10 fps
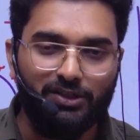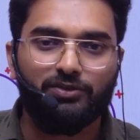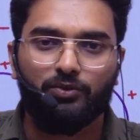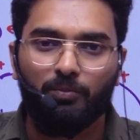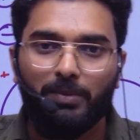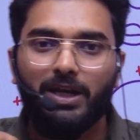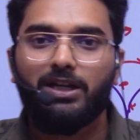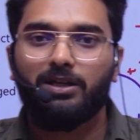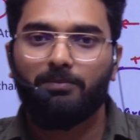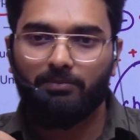to
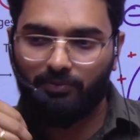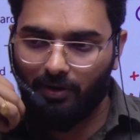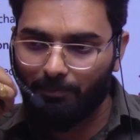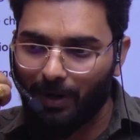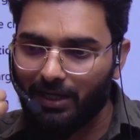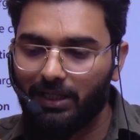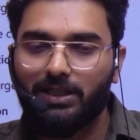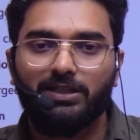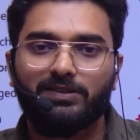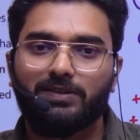made from
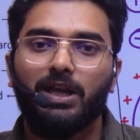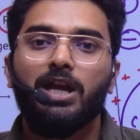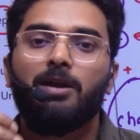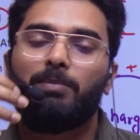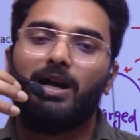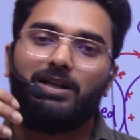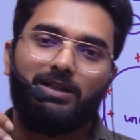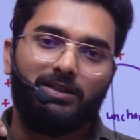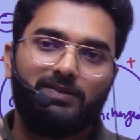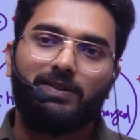particles.
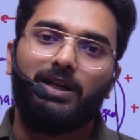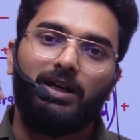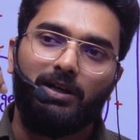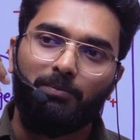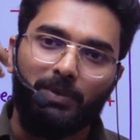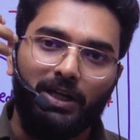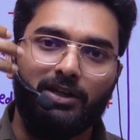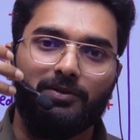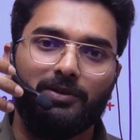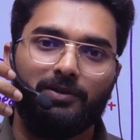Particles are made
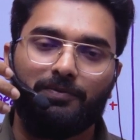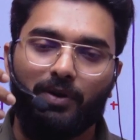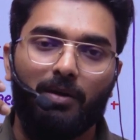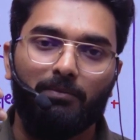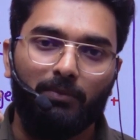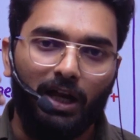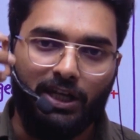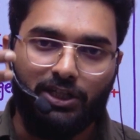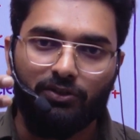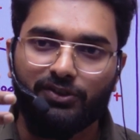from
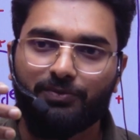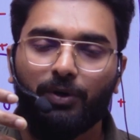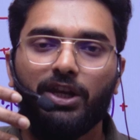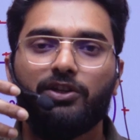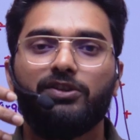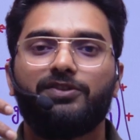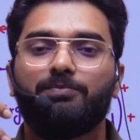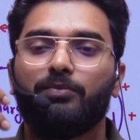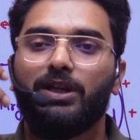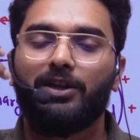molecules. Molecules
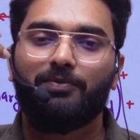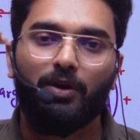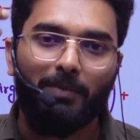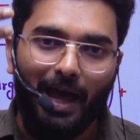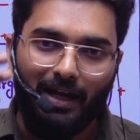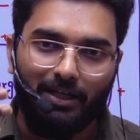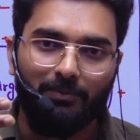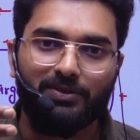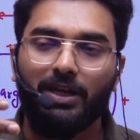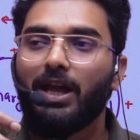make from
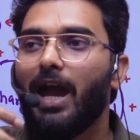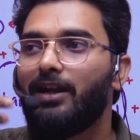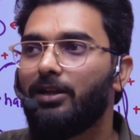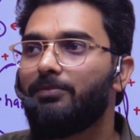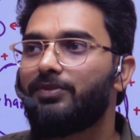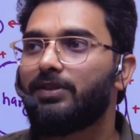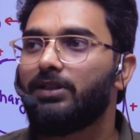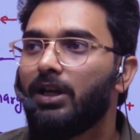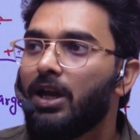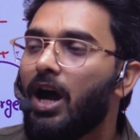atoms, and atoms
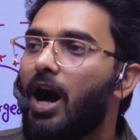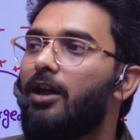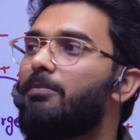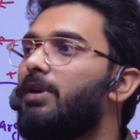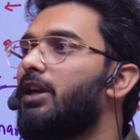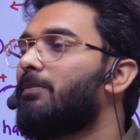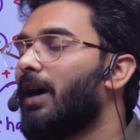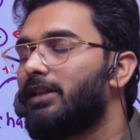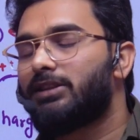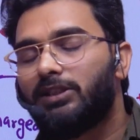are made by three